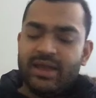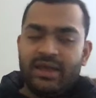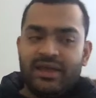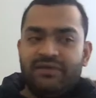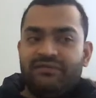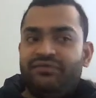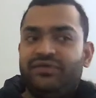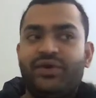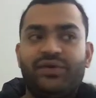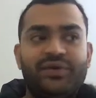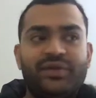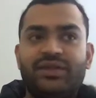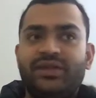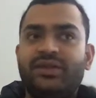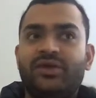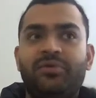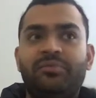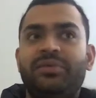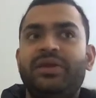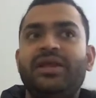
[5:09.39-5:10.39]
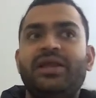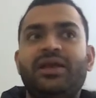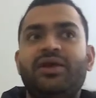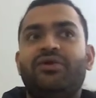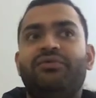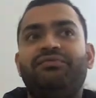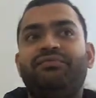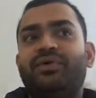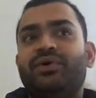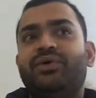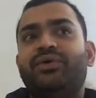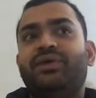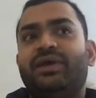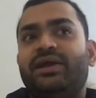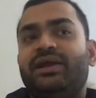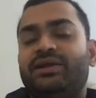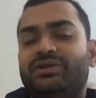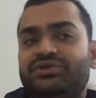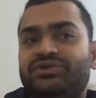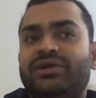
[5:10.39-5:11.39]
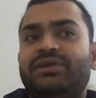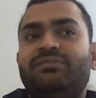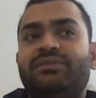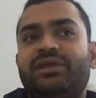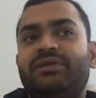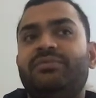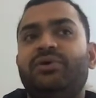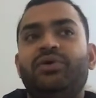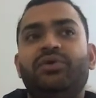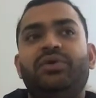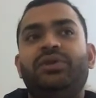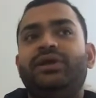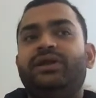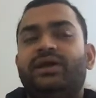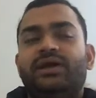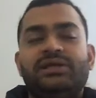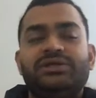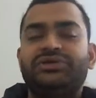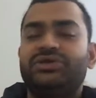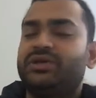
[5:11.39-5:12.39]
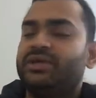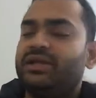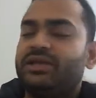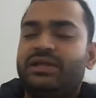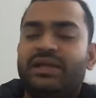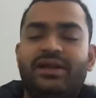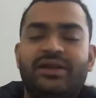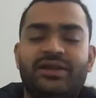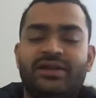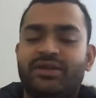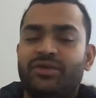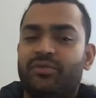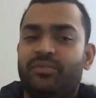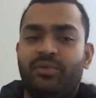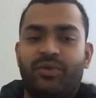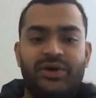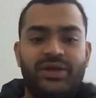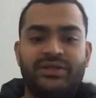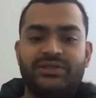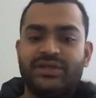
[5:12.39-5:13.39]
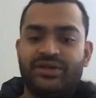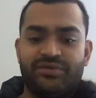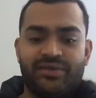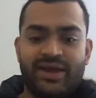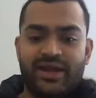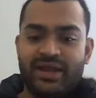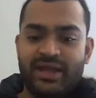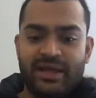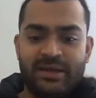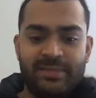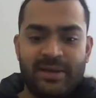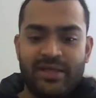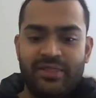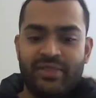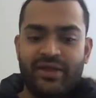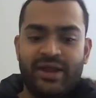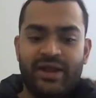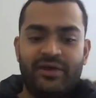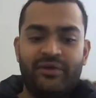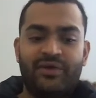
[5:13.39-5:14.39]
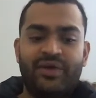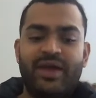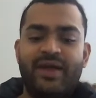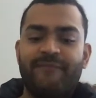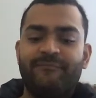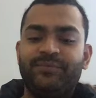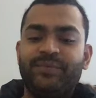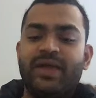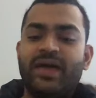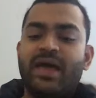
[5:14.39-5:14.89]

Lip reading: If there is no meaning of dreams in Mongolian culture, then there is no point in writing about that, okay?